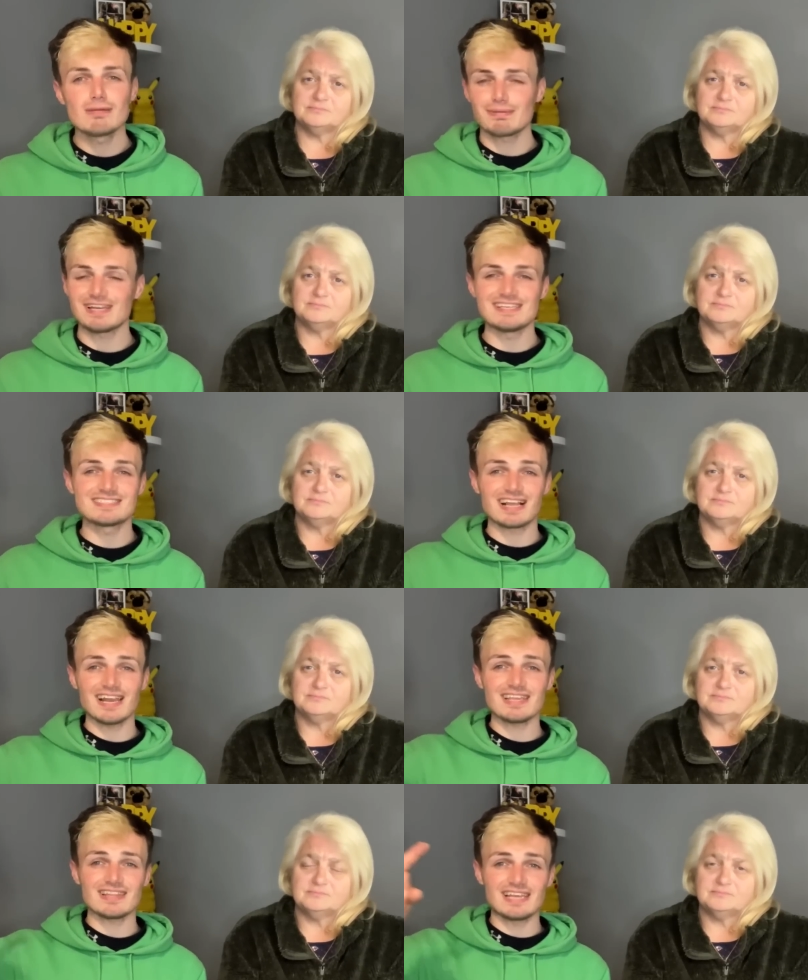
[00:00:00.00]
Speaker 1: please
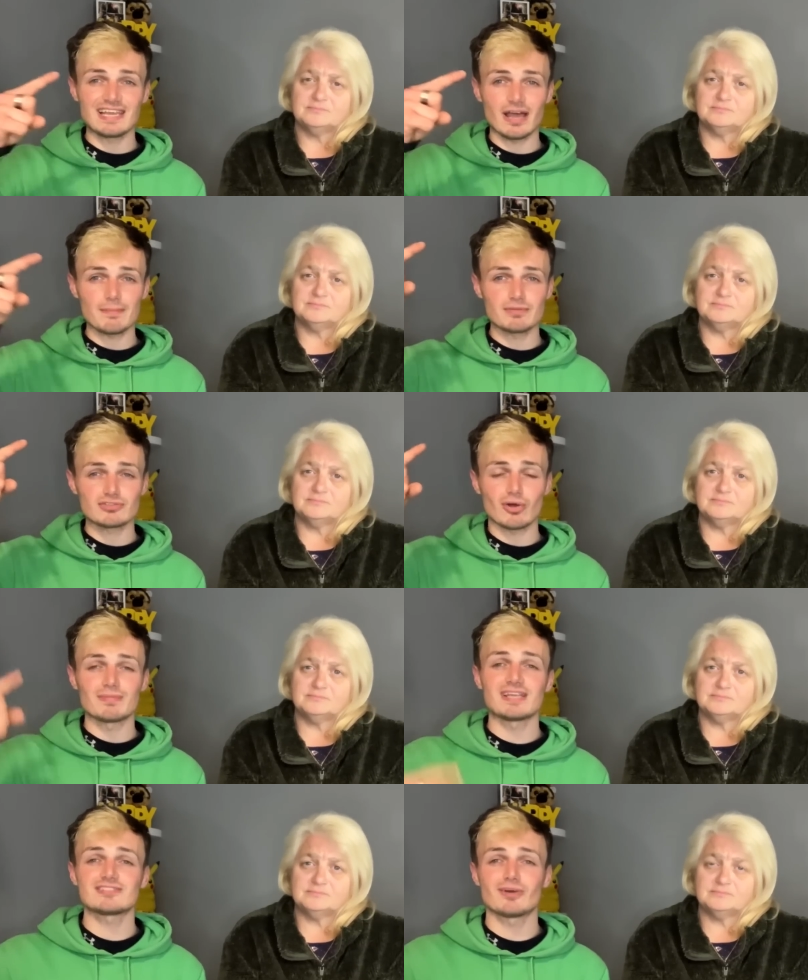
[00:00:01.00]
click the link up the
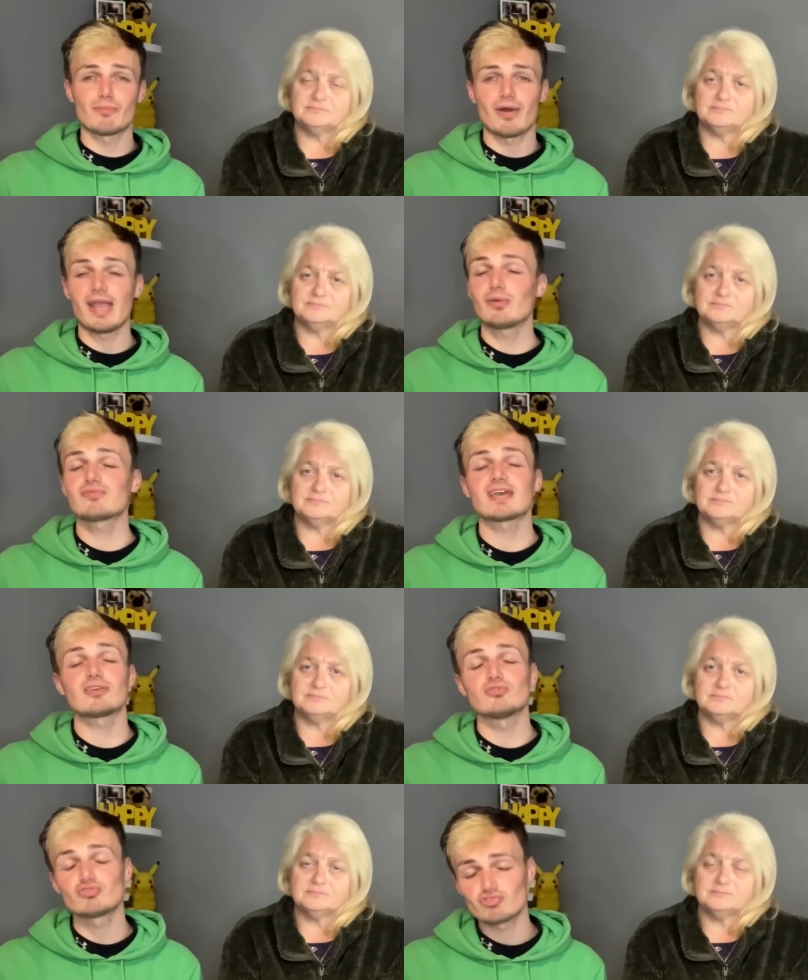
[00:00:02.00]
top there somewhere and it'll
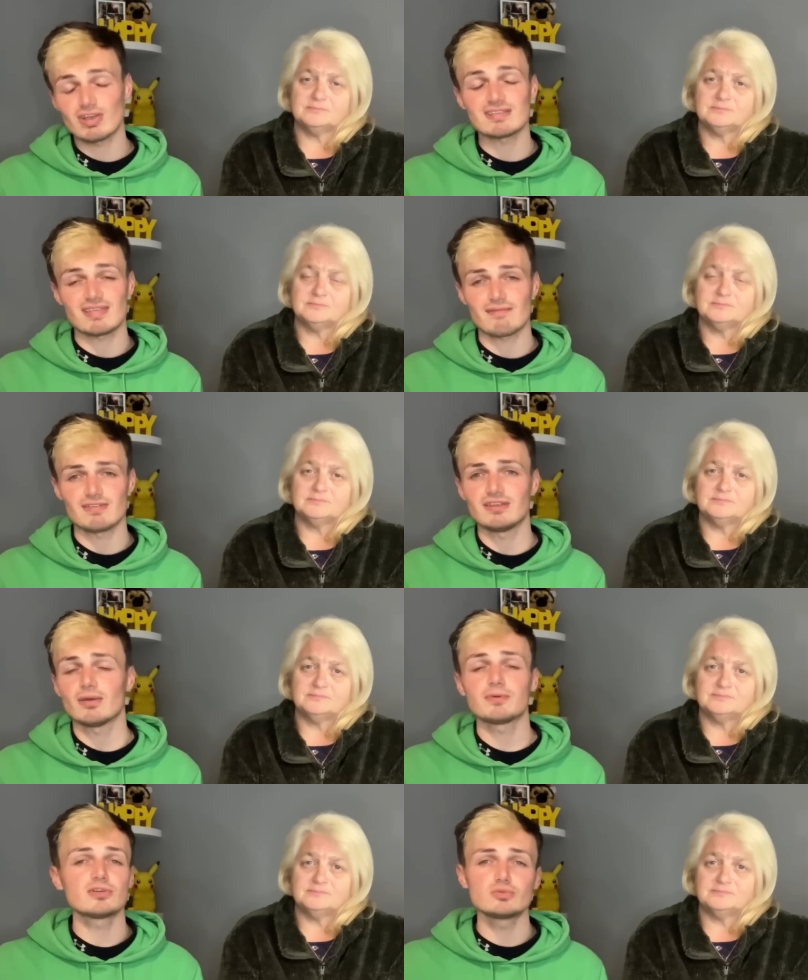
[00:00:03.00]
take you straight to that
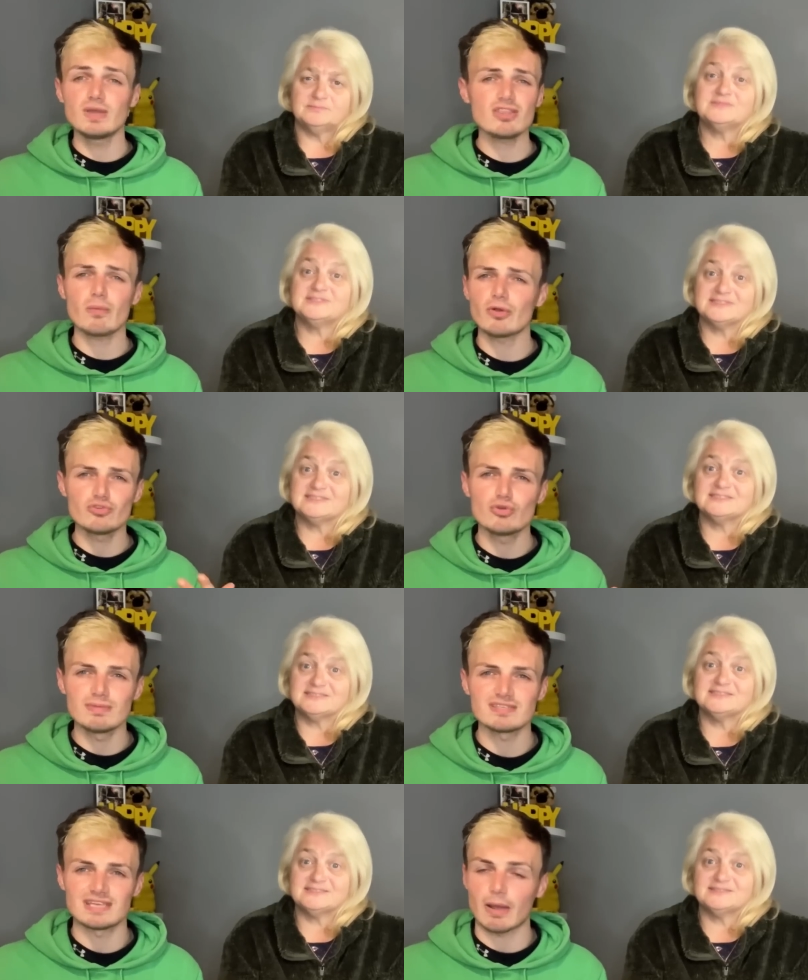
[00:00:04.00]
video, because we don't want you
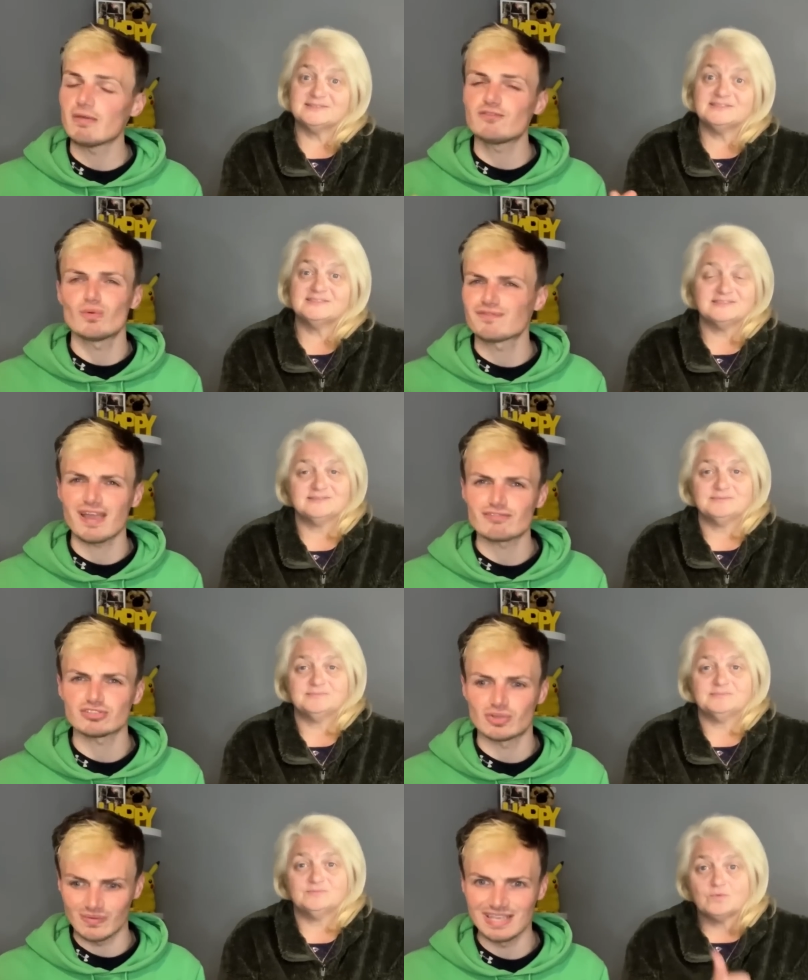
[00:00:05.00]
missing out if your
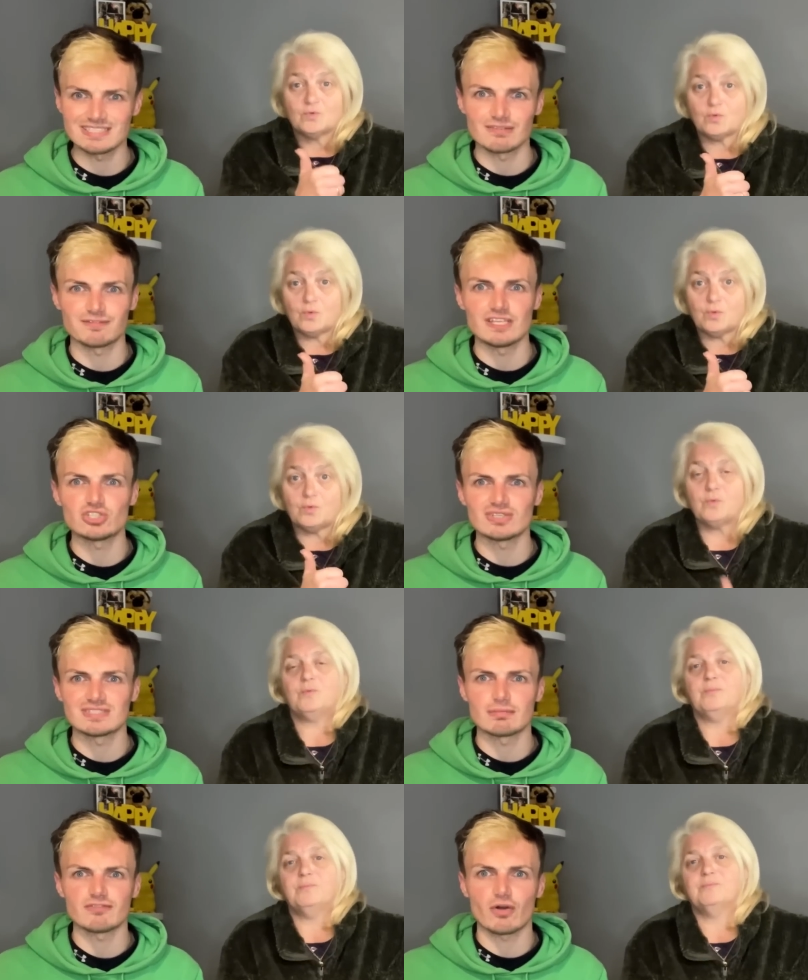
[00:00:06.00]
favourite song isn't featured
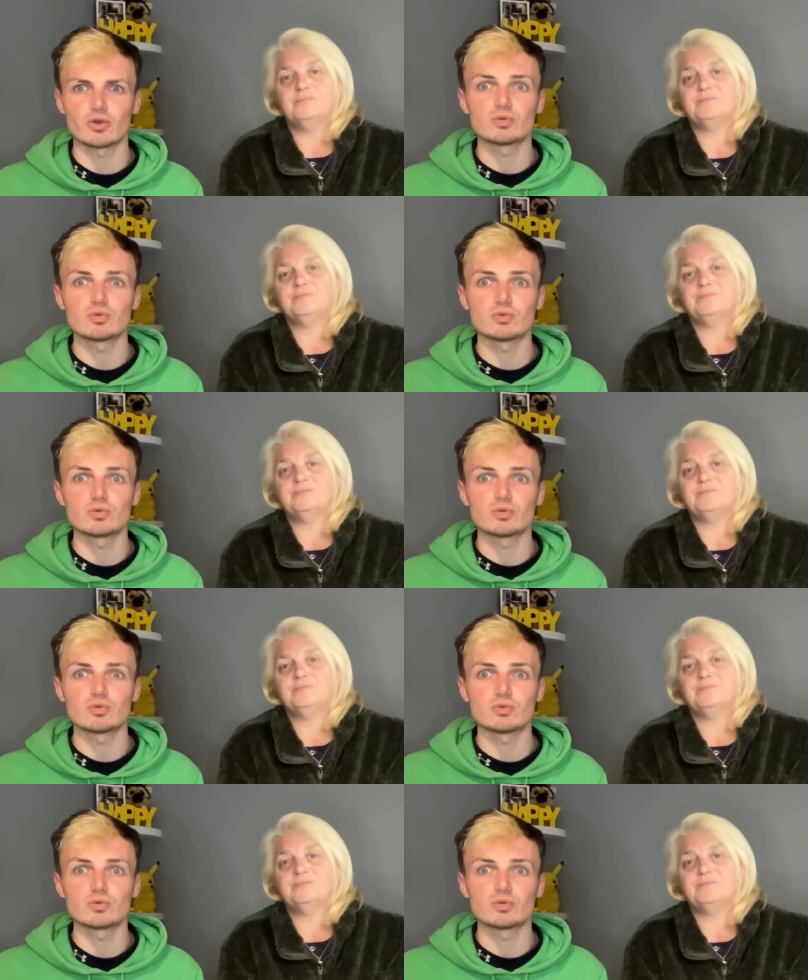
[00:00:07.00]
in semi-final